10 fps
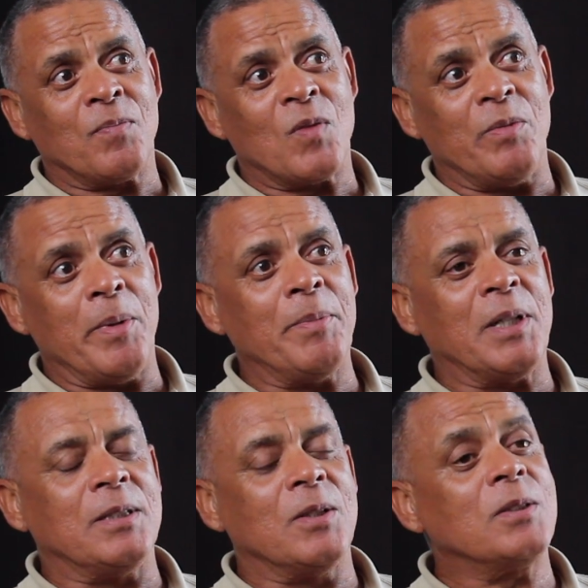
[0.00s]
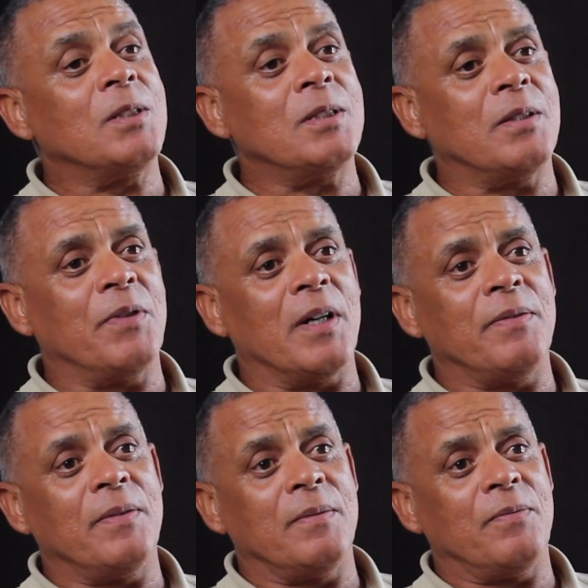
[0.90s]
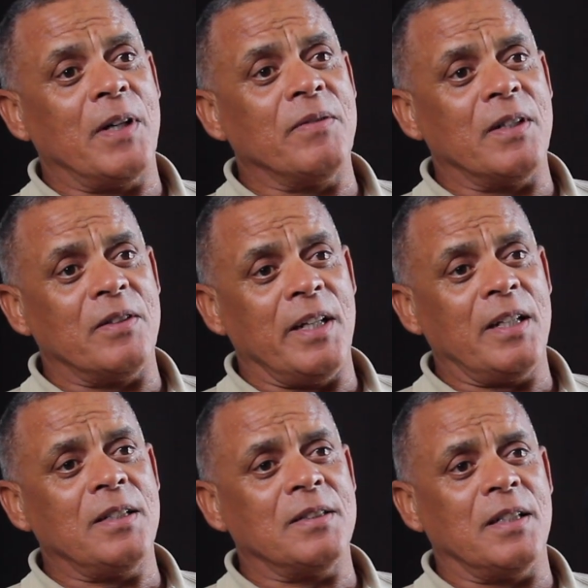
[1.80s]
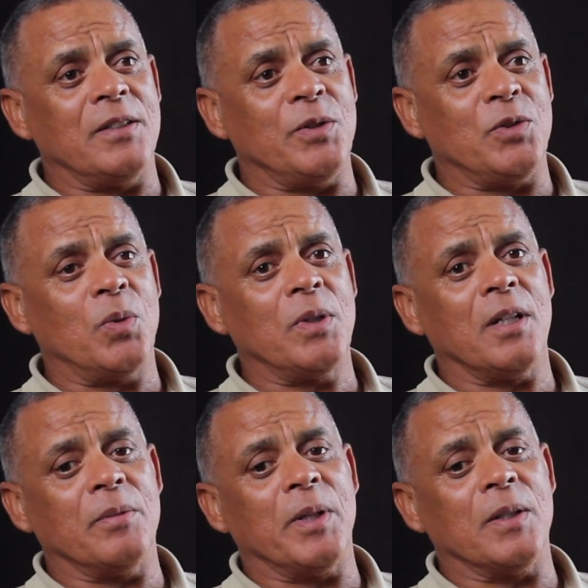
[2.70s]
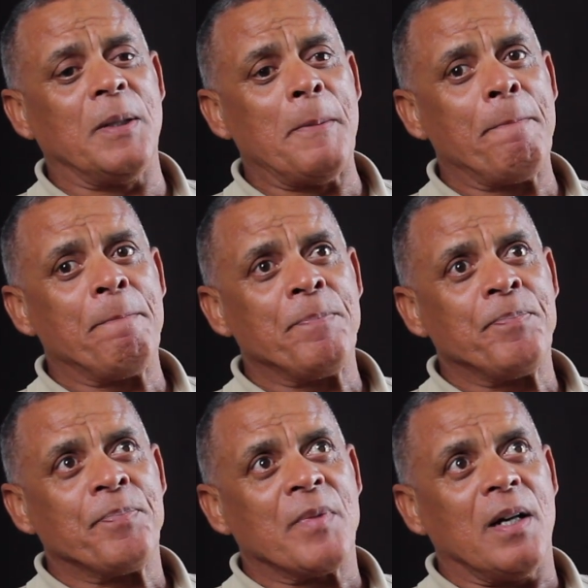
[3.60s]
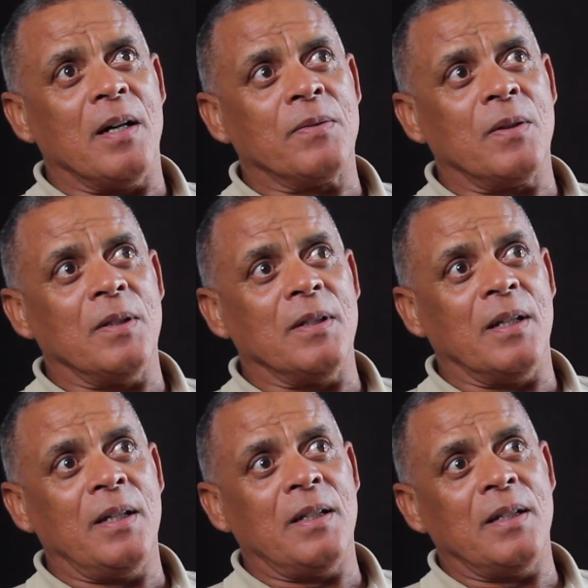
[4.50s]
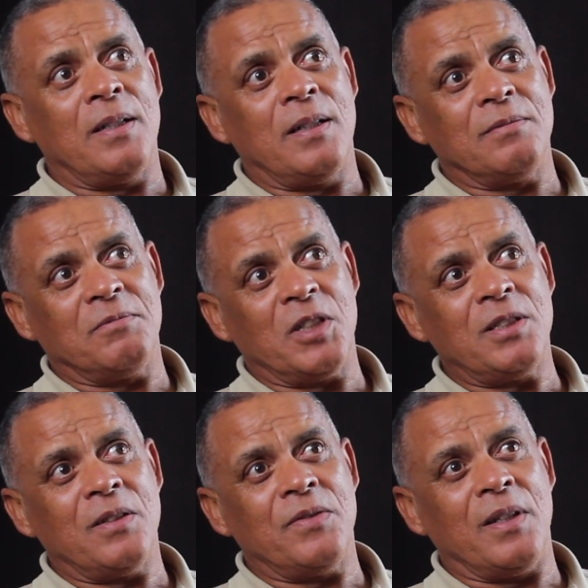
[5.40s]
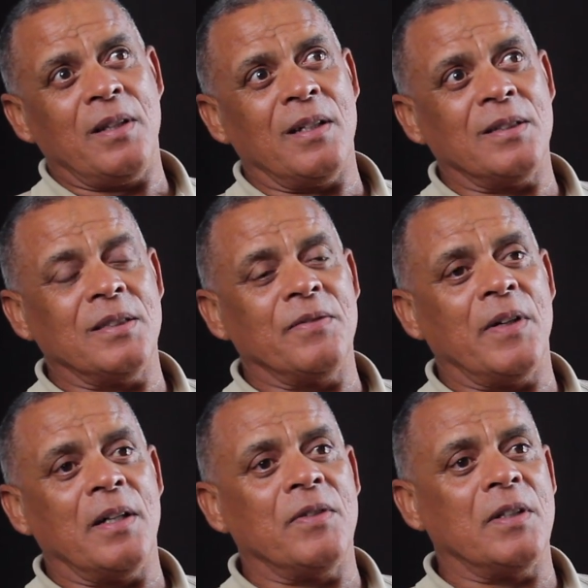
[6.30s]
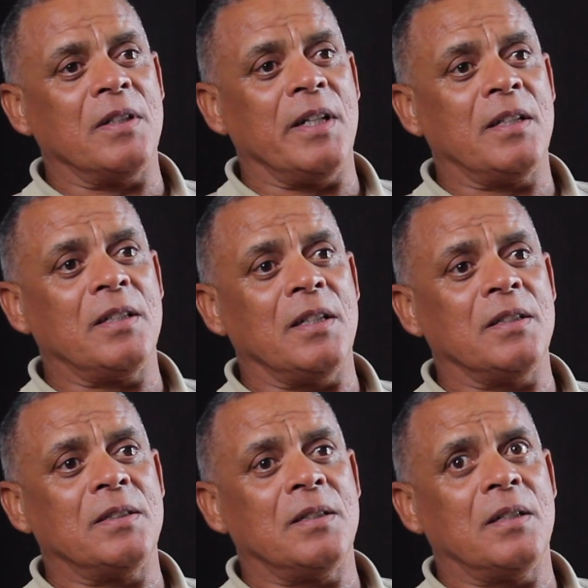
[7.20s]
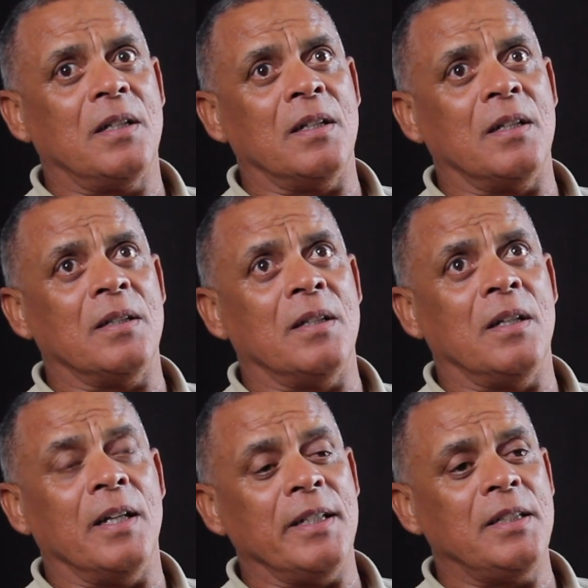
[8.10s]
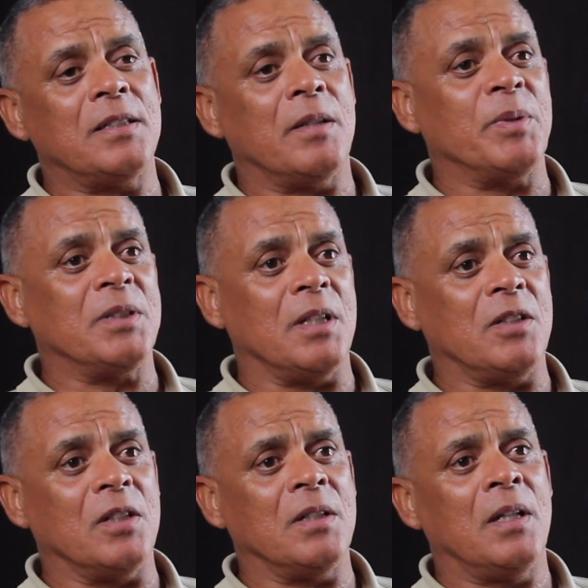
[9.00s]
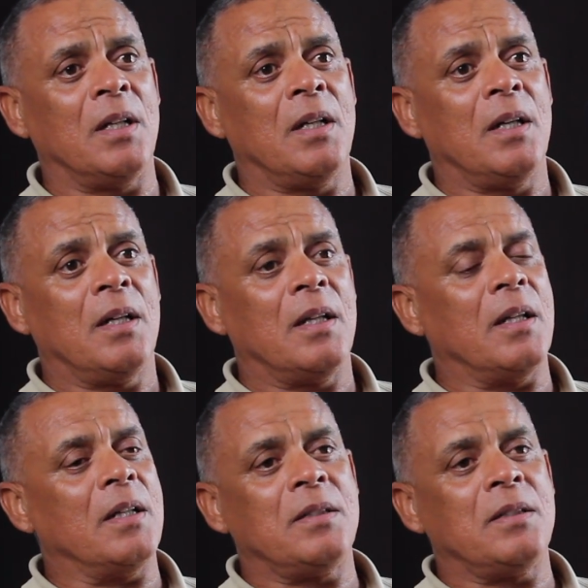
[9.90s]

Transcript: Remember, it's not just the 500 hectares that you're talking about. I've got another just over 1,500 hectares lady slipper section that